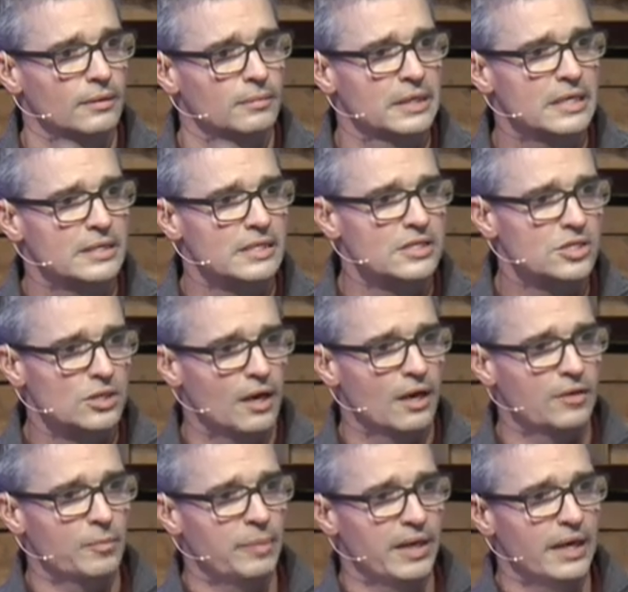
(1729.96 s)
Because he
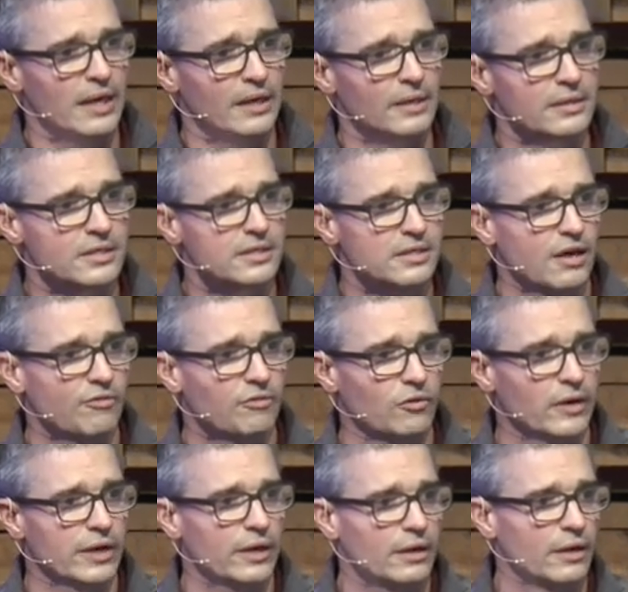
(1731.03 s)
saw the pain and the
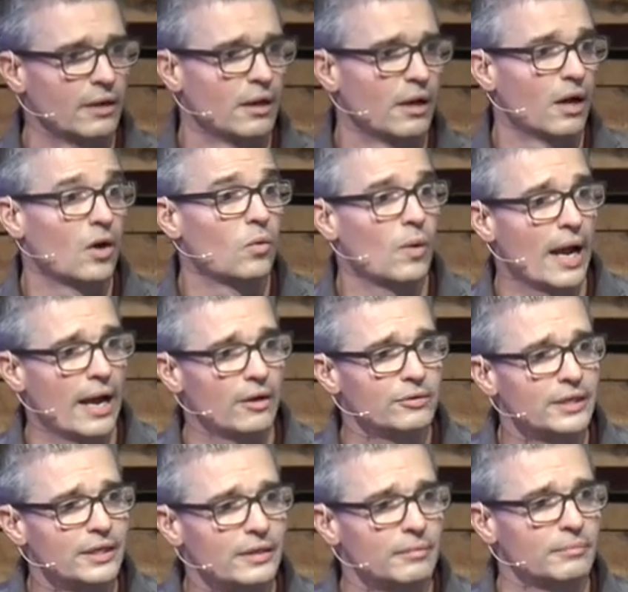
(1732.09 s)
suffering
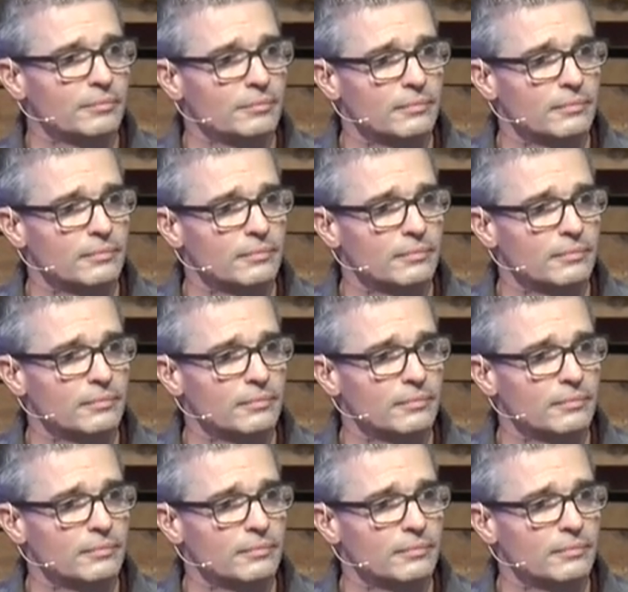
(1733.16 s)
around him.